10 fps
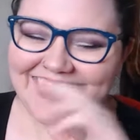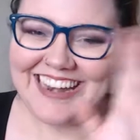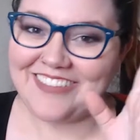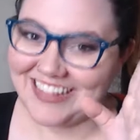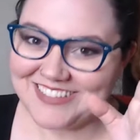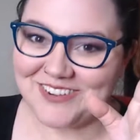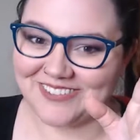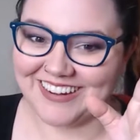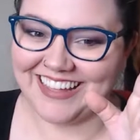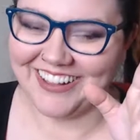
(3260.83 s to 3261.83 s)
Now that's
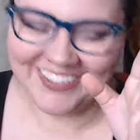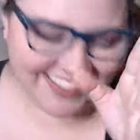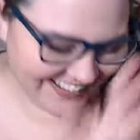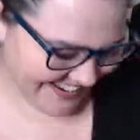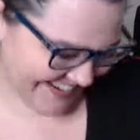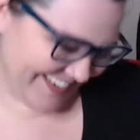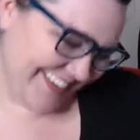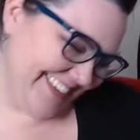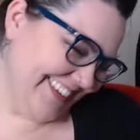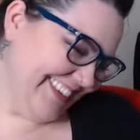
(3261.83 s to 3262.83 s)
overkill.
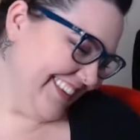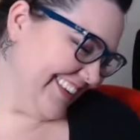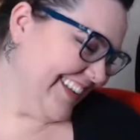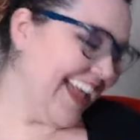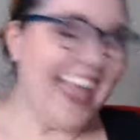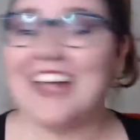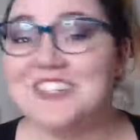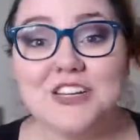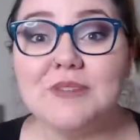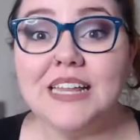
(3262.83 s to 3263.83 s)
And
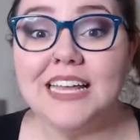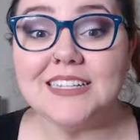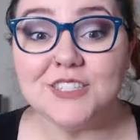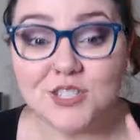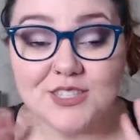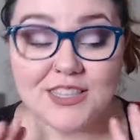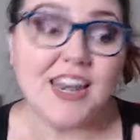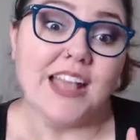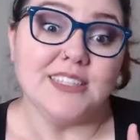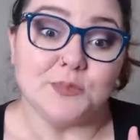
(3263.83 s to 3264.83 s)
she really is. She's the
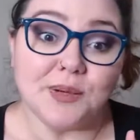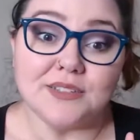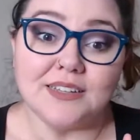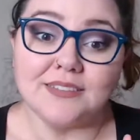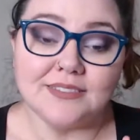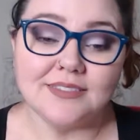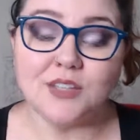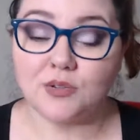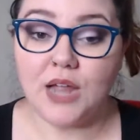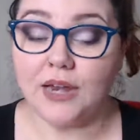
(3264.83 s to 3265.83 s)
nicest person.
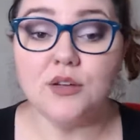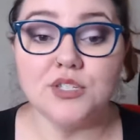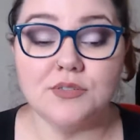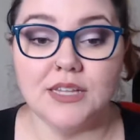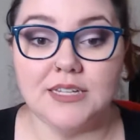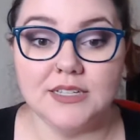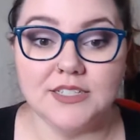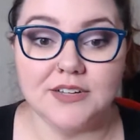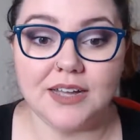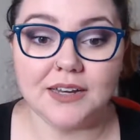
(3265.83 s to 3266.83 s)
So I know she really does
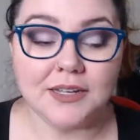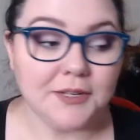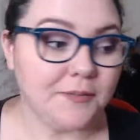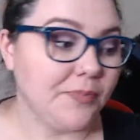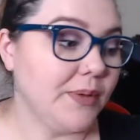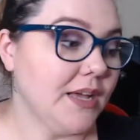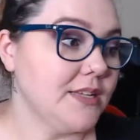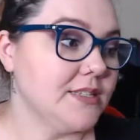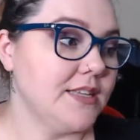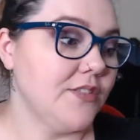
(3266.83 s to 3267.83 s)
do it,
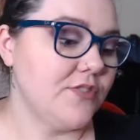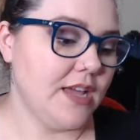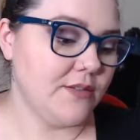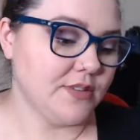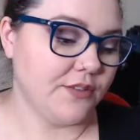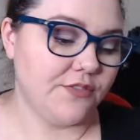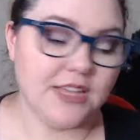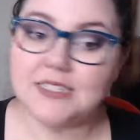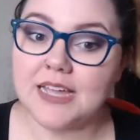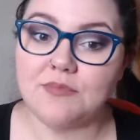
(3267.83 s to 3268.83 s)
because the other day I was on
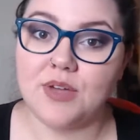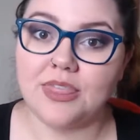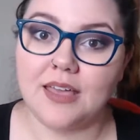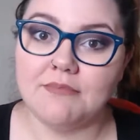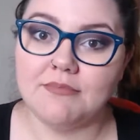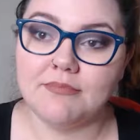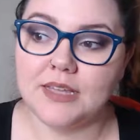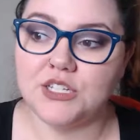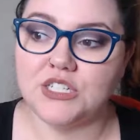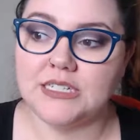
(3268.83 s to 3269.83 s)
FaceTime with them
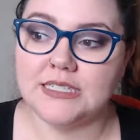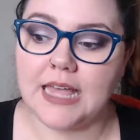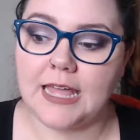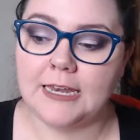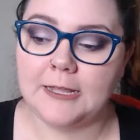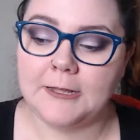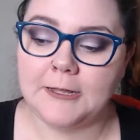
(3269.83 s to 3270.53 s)
and she said,